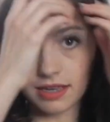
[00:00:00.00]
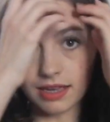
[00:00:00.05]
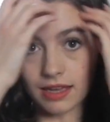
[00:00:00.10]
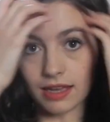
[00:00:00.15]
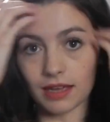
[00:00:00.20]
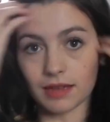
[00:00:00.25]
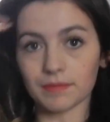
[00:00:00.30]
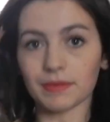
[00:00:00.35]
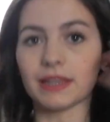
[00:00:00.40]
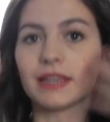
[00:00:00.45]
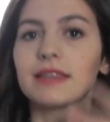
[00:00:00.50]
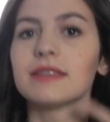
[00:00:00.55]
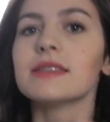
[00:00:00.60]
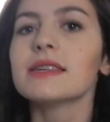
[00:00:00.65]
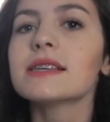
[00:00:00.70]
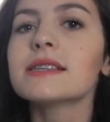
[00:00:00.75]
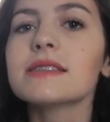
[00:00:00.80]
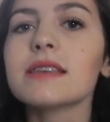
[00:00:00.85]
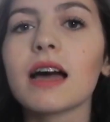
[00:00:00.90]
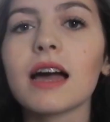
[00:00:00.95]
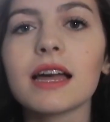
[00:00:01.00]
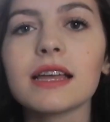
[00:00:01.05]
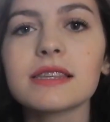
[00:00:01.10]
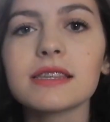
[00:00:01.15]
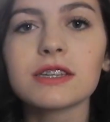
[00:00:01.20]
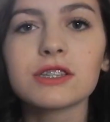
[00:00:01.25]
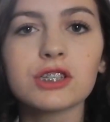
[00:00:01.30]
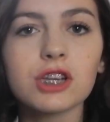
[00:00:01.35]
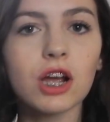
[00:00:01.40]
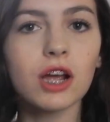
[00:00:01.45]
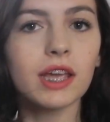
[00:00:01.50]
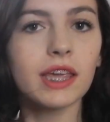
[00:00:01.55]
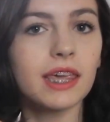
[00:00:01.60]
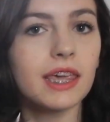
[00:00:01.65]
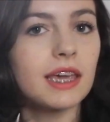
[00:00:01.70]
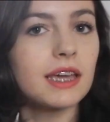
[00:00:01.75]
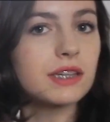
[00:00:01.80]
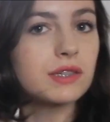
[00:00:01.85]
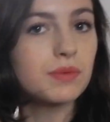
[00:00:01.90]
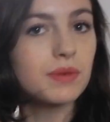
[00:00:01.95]
And then this side's a
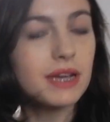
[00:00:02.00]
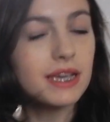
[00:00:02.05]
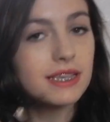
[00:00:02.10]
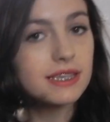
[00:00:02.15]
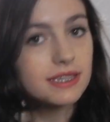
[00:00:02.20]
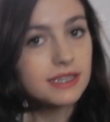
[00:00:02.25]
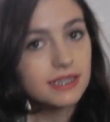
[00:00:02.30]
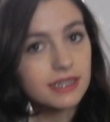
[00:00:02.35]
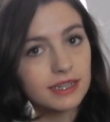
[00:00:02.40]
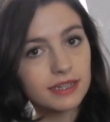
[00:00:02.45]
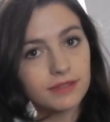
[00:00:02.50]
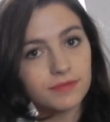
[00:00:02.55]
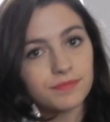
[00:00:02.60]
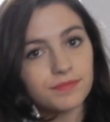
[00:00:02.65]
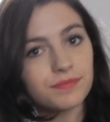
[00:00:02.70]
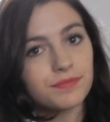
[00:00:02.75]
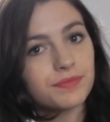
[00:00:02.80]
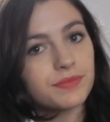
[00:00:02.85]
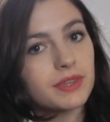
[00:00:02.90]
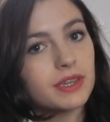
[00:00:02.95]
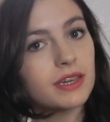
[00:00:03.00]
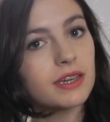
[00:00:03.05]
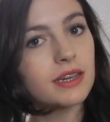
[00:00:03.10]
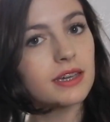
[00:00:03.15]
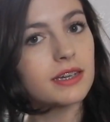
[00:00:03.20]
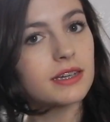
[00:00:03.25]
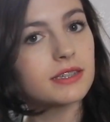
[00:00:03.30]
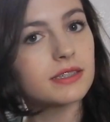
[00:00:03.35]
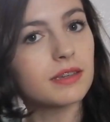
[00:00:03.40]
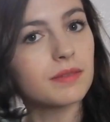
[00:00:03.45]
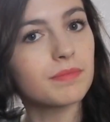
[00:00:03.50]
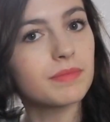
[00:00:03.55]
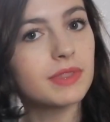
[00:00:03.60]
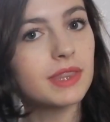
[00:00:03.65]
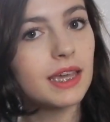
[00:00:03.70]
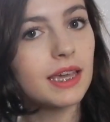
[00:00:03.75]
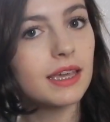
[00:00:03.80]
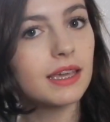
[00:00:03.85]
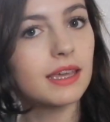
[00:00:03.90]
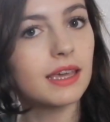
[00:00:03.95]
chunkier twist. So I'm
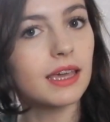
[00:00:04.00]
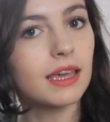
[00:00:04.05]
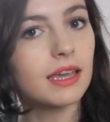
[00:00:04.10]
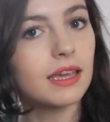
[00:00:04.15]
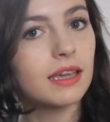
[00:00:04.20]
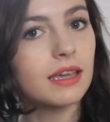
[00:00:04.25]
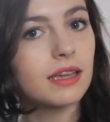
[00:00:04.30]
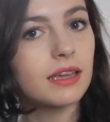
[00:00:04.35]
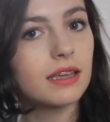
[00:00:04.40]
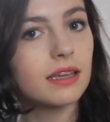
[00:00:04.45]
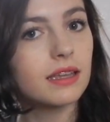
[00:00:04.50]
thinking...